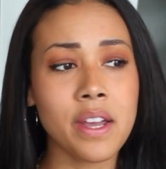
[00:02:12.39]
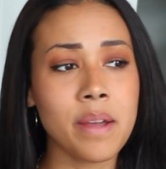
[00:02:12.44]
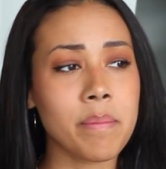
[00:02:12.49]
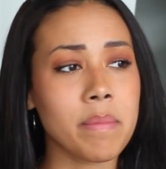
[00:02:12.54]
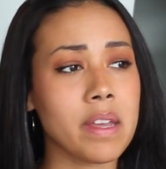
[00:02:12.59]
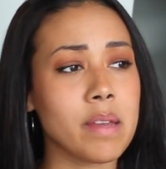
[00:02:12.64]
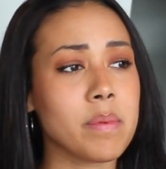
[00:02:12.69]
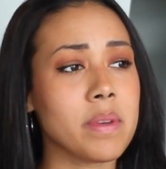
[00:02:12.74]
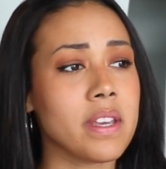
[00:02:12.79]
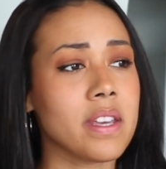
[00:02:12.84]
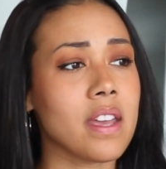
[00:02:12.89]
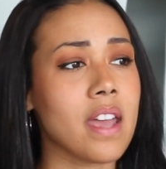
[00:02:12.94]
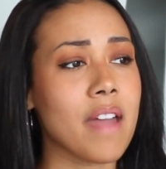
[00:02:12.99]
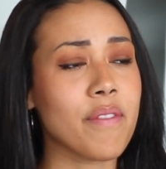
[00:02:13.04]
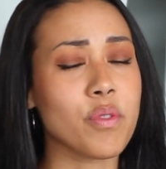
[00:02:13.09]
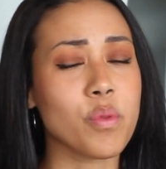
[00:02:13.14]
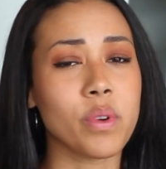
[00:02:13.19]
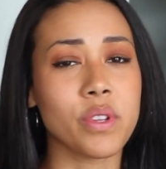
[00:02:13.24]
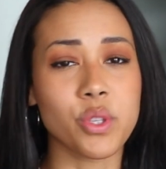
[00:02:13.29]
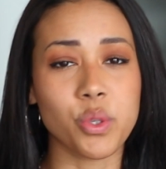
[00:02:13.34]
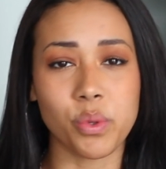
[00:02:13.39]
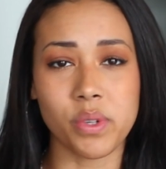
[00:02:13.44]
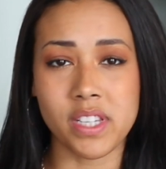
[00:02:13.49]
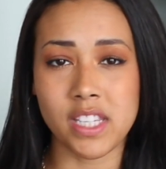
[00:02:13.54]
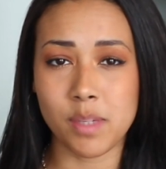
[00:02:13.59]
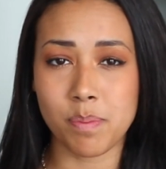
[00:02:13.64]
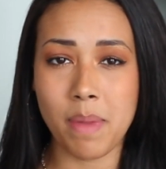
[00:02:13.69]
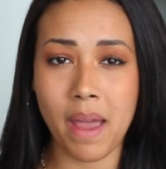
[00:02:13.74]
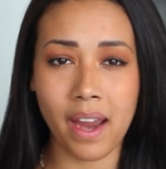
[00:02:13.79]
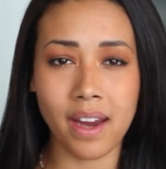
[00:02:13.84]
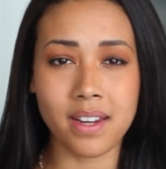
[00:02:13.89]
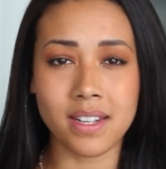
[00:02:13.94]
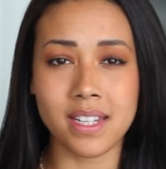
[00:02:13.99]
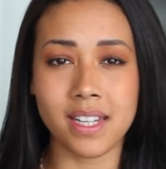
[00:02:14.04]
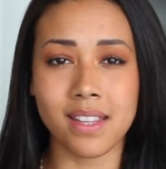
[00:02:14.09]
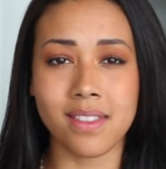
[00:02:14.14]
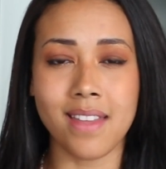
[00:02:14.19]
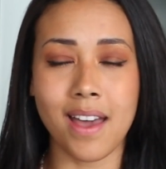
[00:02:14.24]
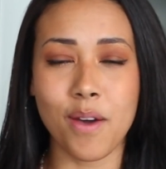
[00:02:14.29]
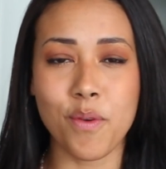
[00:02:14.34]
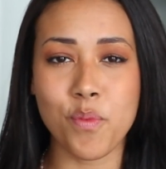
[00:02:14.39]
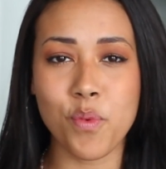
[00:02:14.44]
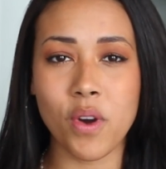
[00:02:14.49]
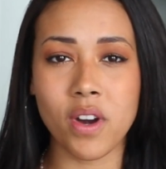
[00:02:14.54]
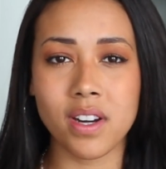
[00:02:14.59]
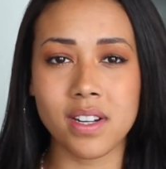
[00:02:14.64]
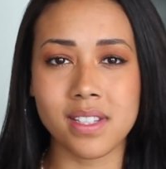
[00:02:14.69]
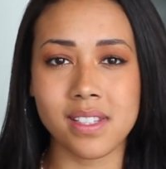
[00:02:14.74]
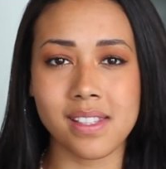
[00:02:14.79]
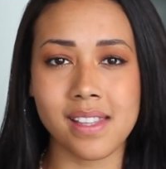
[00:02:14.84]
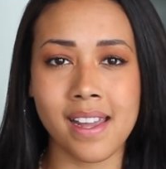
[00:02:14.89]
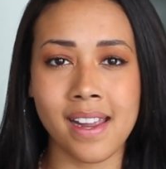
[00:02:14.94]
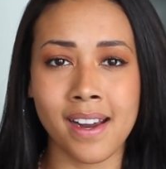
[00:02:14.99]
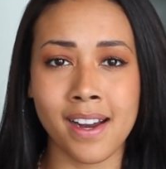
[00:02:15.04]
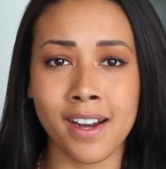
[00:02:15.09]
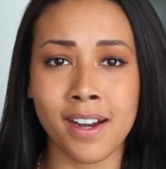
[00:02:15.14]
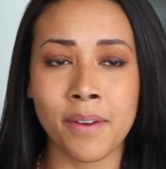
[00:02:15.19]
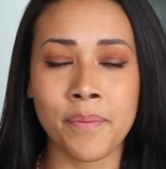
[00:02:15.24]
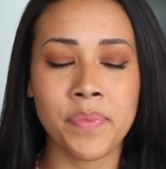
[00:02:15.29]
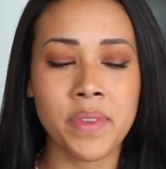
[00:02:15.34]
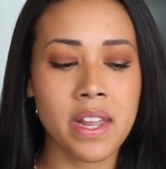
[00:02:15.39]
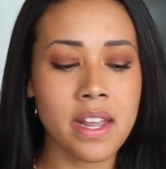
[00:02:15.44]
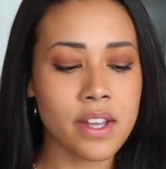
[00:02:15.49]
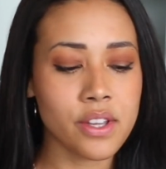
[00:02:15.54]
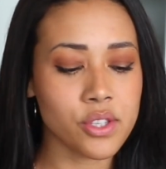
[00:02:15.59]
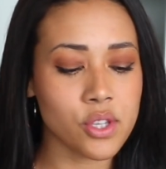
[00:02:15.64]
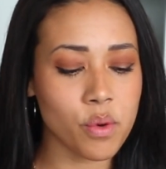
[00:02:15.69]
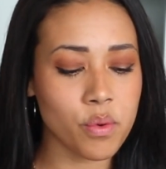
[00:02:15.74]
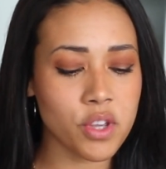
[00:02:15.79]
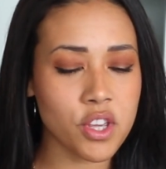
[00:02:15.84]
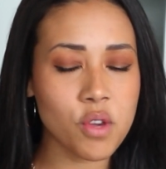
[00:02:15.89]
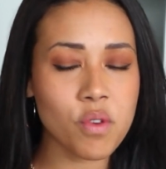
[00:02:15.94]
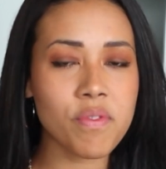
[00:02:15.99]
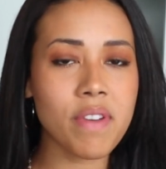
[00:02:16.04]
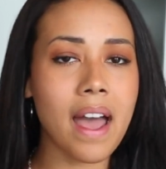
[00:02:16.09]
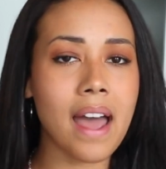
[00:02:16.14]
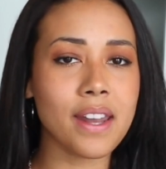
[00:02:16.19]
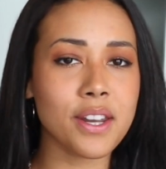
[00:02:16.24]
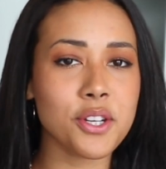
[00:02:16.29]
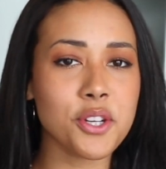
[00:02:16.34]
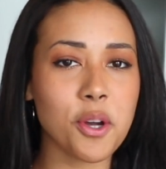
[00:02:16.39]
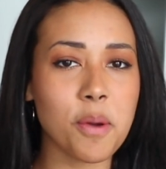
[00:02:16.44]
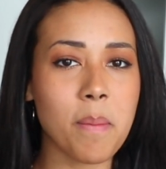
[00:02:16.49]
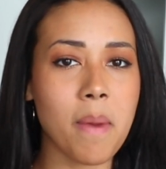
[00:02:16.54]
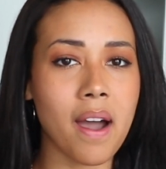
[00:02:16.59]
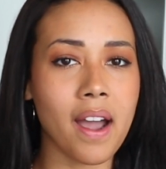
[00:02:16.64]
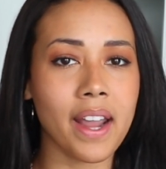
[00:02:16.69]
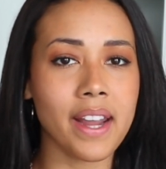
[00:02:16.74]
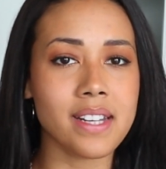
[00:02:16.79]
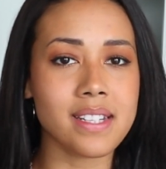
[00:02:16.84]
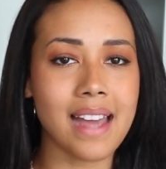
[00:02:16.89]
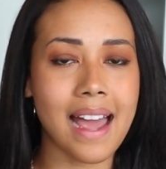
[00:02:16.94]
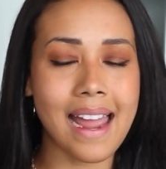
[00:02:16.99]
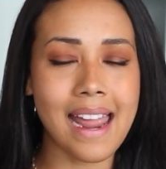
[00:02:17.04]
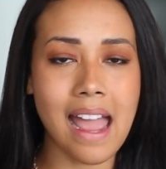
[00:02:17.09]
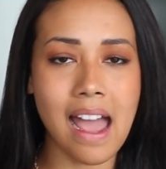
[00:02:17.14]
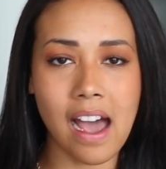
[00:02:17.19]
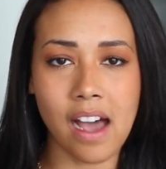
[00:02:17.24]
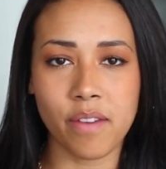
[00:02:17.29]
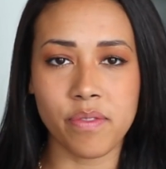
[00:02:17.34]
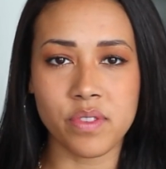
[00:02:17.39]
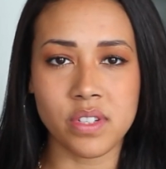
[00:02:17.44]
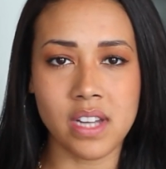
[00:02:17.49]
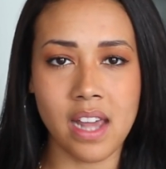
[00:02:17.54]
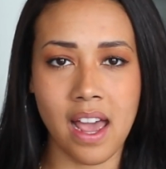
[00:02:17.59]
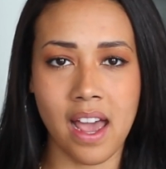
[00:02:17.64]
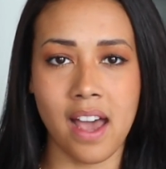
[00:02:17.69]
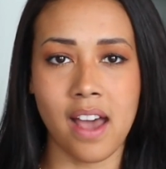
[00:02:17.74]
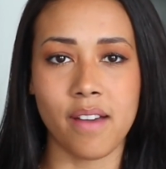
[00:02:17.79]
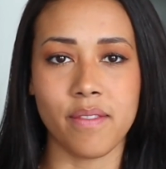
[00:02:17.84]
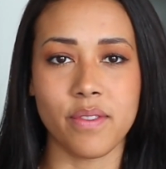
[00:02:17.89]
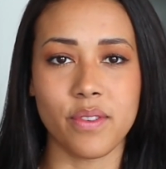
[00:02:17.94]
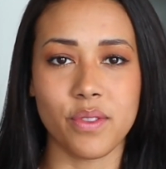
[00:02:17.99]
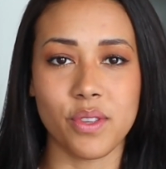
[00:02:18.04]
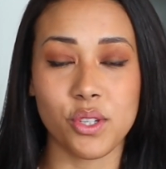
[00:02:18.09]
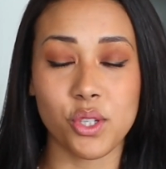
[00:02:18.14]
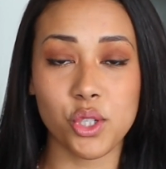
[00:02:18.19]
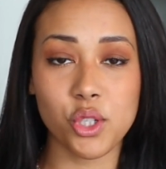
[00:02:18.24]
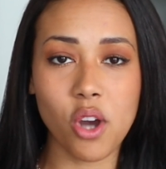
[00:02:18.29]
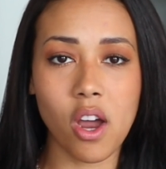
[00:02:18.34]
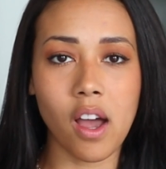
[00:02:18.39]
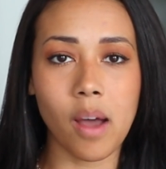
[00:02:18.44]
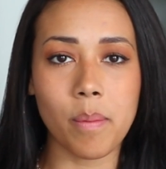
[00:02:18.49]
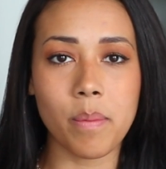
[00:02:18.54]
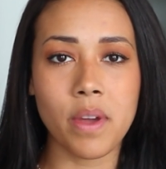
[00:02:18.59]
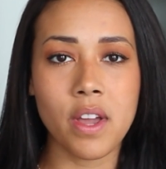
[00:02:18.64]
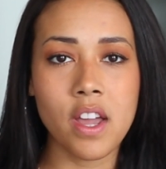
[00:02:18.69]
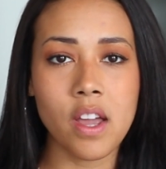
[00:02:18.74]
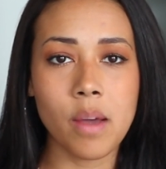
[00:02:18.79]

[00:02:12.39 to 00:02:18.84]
Maybe everyone's respected that works there. So you've had in your mind, I have to have this job.